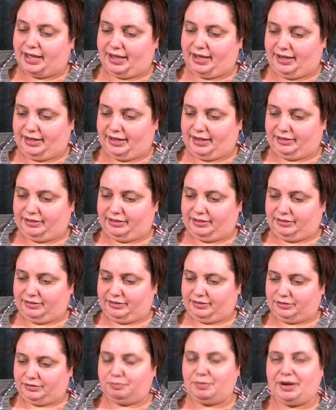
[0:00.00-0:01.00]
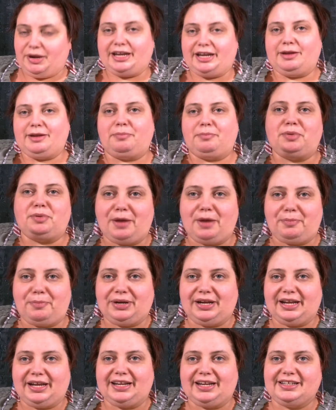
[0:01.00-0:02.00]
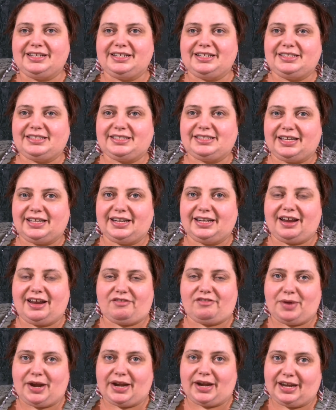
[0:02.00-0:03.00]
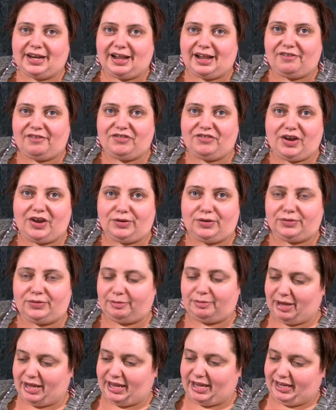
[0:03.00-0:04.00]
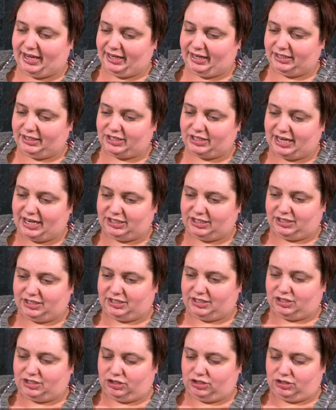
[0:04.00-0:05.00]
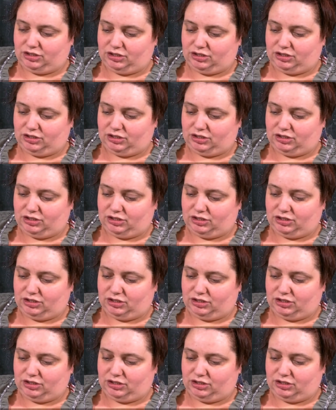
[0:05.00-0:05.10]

and made a, a playlist, and everybody that I found on the page, I just